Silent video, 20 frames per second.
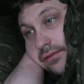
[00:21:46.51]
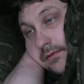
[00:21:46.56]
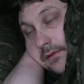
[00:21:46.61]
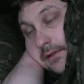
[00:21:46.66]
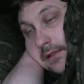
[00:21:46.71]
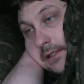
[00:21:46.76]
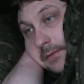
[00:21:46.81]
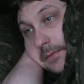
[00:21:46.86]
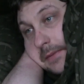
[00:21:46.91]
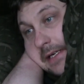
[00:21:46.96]

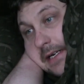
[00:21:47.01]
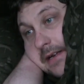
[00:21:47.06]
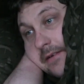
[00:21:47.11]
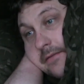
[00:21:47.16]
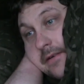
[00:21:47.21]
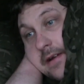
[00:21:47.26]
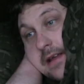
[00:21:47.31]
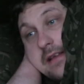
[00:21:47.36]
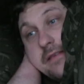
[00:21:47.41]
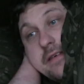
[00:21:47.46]
That's been it
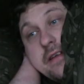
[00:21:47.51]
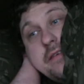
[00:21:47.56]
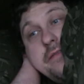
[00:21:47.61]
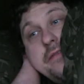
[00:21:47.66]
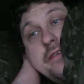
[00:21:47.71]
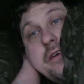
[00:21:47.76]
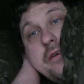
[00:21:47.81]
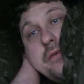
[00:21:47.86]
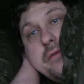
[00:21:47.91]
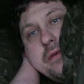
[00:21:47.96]
really. I've had a
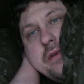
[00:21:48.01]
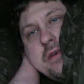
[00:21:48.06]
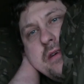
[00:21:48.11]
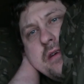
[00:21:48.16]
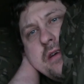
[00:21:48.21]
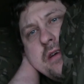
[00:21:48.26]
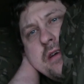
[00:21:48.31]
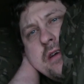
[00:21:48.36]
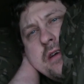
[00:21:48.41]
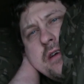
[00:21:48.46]
few
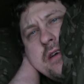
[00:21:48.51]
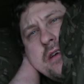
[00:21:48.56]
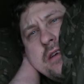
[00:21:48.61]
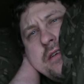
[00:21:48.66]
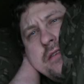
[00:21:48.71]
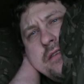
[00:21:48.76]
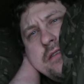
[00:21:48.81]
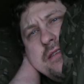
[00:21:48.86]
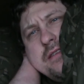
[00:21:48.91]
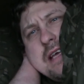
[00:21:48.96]

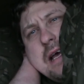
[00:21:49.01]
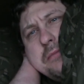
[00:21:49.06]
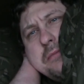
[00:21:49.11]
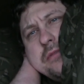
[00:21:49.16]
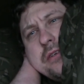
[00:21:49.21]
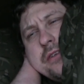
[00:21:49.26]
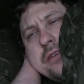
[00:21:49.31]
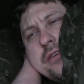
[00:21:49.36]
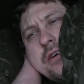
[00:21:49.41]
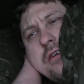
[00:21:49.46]

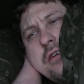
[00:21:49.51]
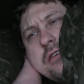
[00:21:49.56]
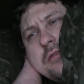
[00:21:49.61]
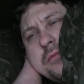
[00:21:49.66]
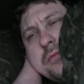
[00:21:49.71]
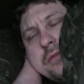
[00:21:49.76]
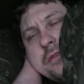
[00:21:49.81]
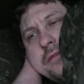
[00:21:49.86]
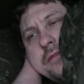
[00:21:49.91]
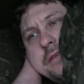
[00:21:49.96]
taps and knocks,
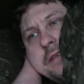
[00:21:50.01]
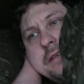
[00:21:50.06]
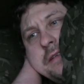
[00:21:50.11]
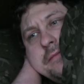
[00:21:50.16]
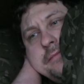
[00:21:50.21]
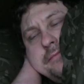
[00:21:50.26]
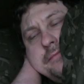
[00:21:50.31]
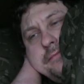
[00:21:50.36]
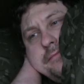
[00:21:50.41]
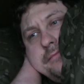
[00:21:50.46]
but
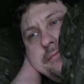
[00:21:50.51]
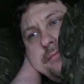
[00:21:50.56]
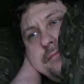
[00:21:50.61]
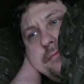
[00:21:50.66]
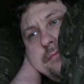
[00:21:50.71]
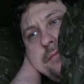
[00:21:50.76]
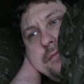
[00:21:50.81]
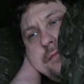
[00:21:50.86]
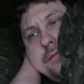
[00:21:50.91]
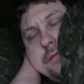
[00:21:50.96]

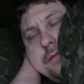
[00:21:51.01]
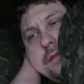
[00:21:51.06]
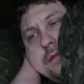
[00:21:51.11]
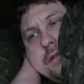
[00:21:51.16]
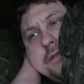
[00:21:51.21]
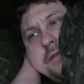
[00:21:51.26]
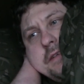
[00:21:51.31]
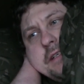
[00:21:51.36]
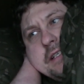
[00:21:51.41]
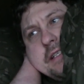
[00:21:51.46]

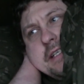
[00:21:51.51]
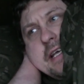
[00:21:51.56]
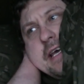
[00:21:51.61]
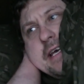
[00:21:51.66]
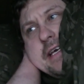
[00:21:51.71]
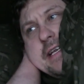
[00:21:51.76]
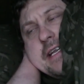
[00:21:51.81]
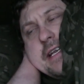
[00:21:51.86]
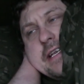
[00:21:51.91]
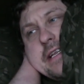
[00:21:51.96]
nothing's
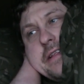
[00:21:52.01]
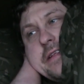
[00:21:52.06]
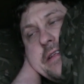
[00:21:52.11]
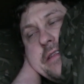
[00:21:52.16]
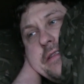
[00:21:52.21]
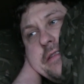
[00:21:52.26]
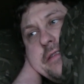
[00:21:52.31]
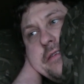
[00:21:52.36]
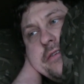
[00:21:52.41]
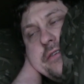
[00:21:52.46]
taken
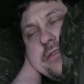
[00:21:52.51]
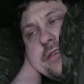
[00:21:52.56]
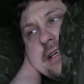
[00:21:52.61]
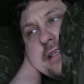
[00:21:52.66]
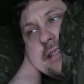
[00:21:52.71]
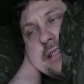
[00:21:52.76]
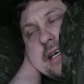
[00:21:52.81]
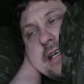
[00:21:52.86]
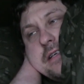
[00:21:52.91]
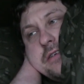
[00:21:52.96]
anything, just
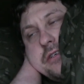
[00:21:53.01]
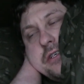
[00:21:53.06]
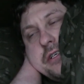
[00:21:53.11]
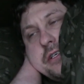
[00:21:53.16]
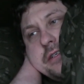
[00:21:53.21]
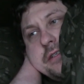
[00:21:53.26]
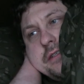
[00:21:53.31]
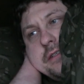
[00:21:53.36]
that tench.